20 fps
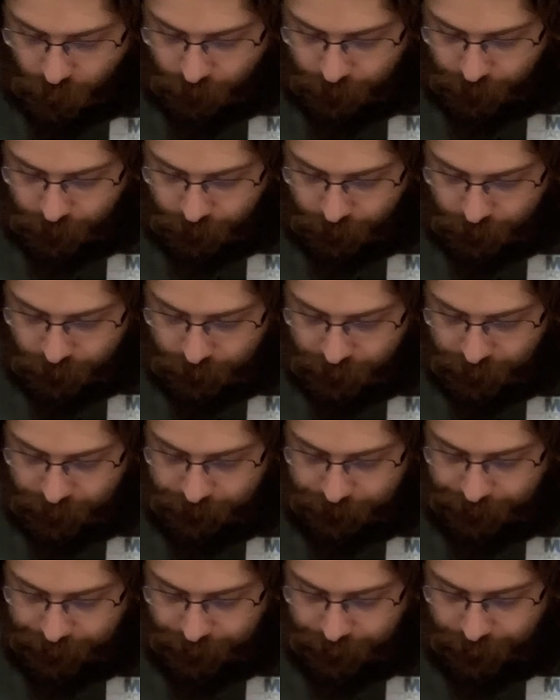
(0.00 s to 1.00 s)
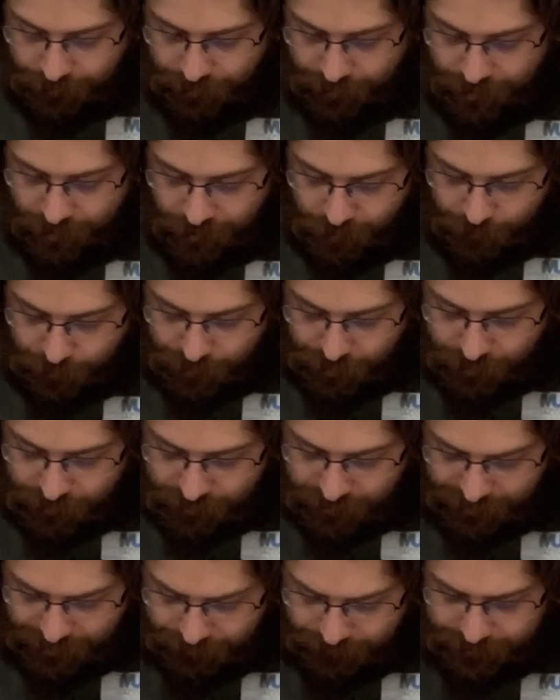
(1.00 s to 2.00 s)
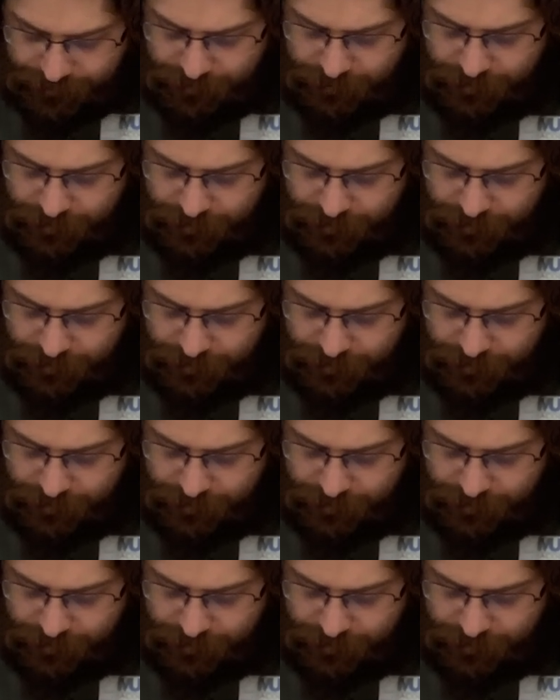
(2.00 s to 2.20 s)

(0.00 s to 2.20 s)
of a living thing, because living